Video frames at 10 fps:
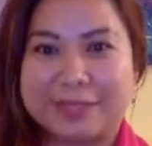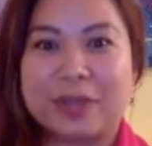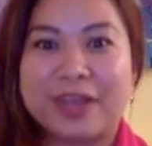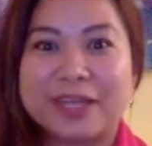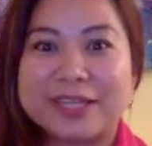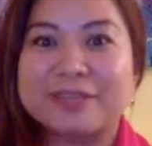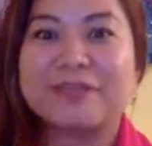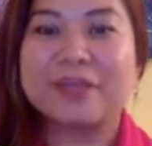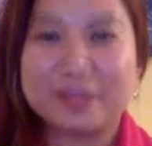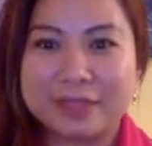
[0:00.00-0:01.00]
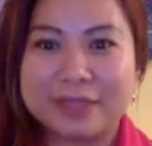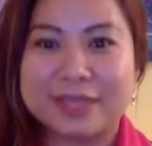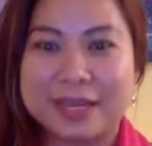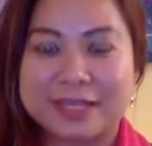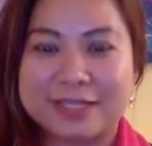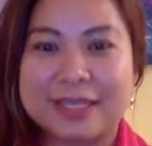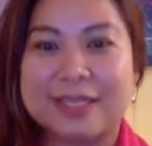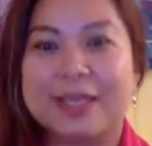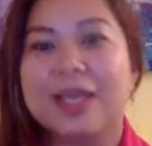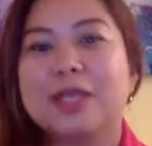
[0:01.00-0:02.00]
So I identify the things that I
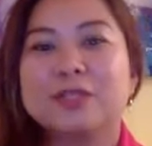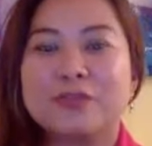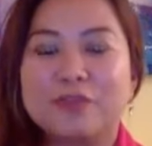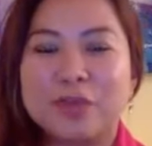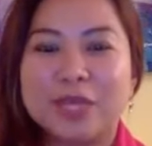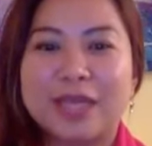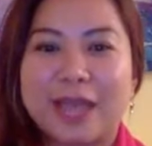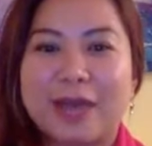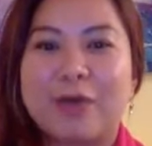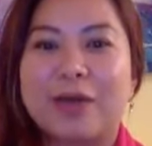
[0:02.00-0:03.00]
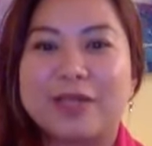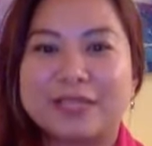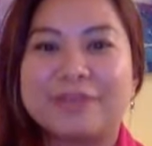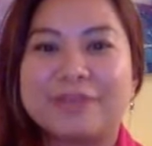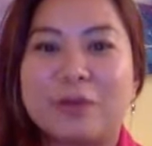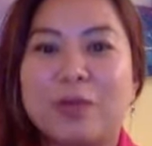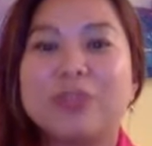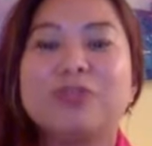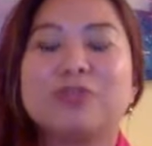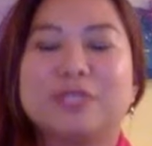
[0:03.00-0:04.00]
see. So if you can now identify
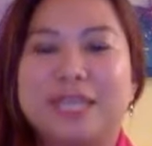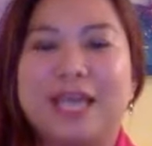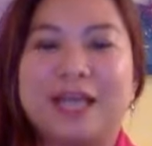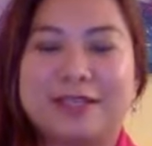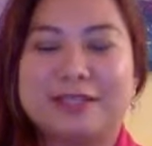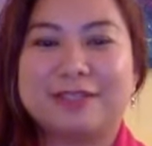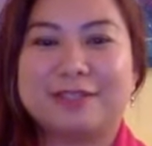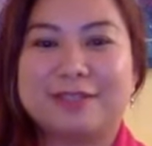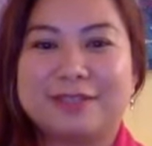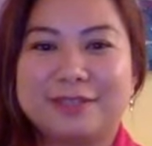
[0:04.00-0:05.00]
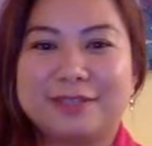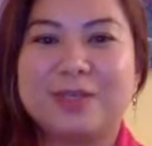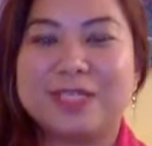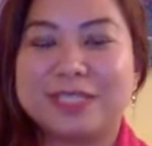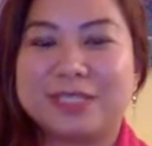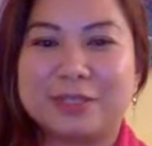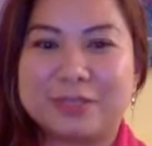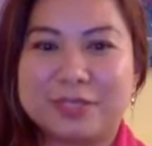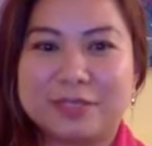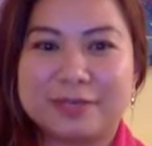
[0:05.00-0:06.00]
what you see, Alice, what is it that you see?